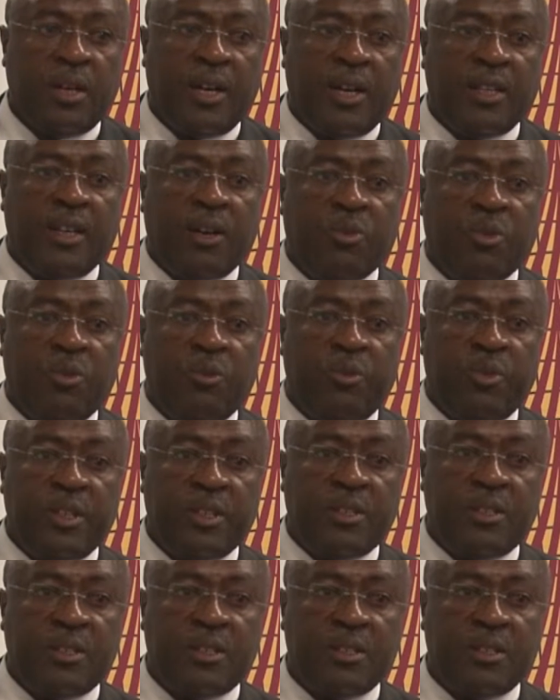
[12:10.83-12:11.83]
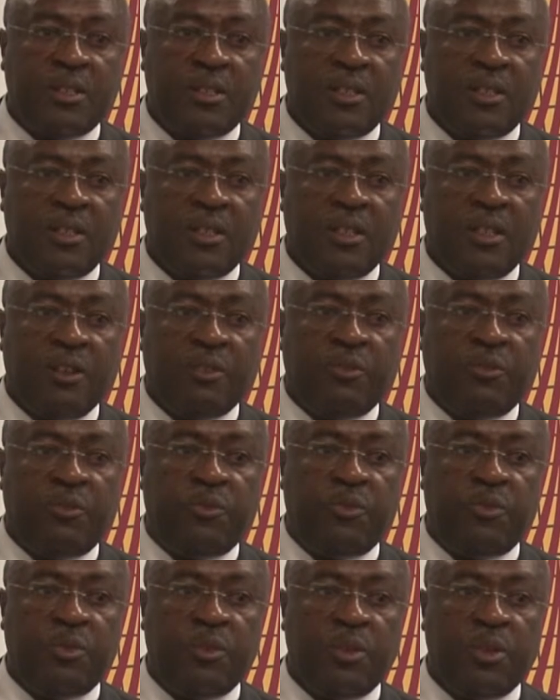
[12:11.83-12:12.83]
other conflicts if
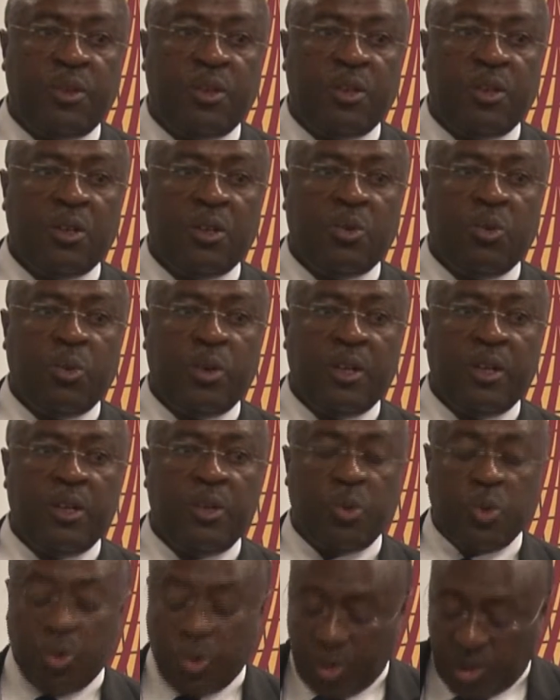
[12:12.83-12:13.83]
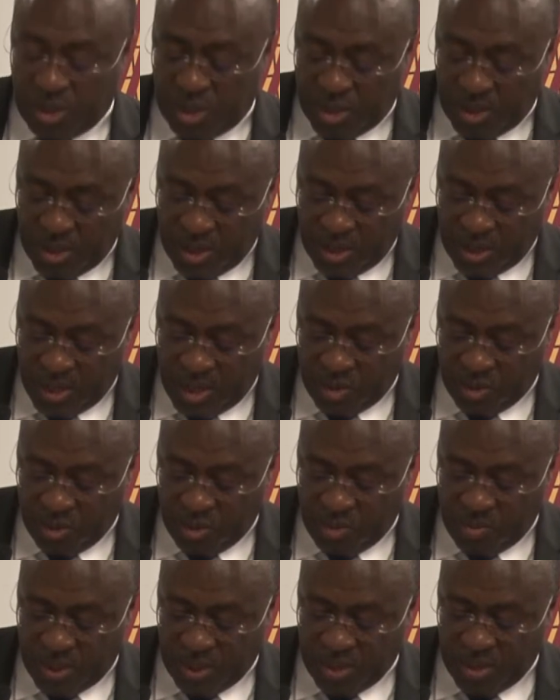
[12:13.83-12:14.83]
we use that
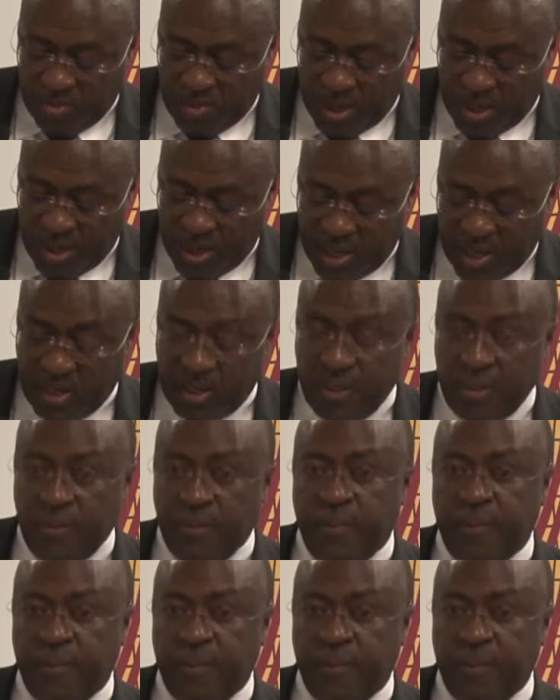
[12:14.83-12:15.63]
robust mandate,